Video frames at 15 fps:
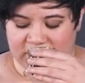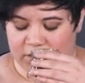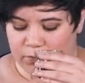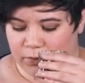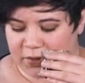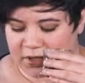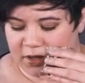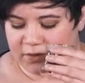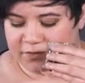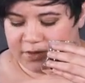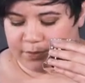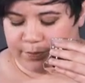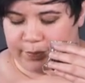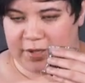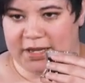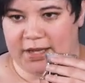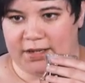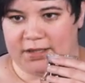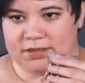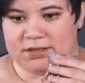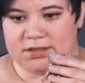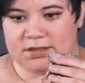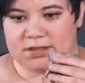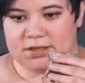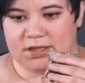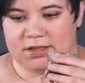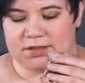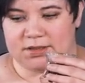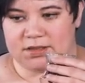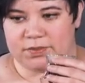And right off the bat, it's
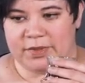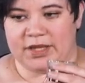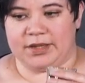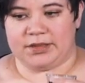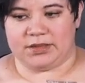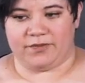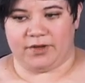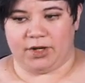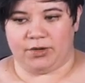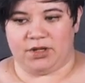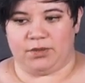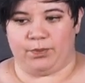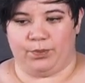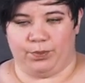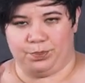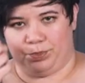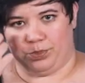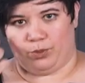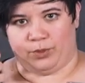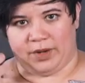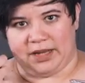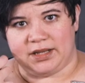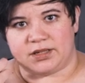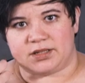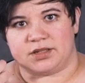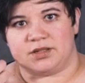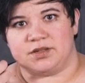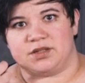it smells very bright,